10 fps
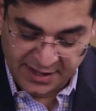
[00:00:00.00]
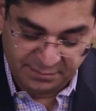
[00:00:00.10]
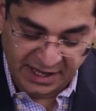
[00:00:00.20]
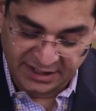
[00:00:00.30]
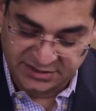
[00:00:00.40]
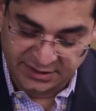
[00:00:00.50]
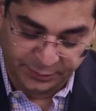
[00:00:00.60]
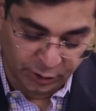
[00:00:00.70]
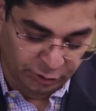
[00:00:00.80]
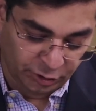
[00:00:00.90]
MACD
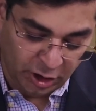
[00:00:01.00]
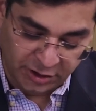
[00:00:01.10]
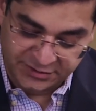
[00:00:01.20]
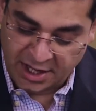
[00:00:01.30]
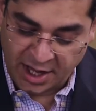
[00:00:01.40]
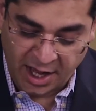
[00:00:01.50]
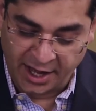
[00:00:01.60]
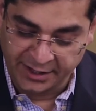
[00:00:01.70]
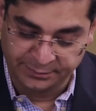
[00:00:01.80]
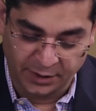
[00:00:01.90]
bull cross,
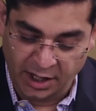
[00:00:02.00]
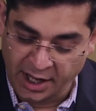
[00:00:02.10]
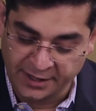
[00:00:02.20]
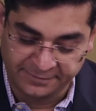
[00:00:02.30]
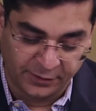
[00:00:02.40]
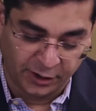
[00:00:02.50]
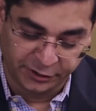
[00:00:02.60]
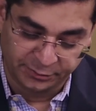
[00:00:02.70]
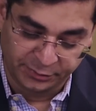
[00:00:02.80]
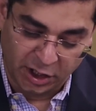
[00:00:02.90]
high
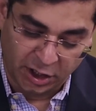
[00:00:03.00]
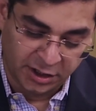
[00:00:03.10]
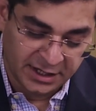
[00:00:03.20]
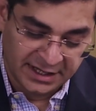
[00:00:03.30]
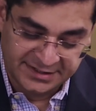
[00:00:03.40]
volume bar,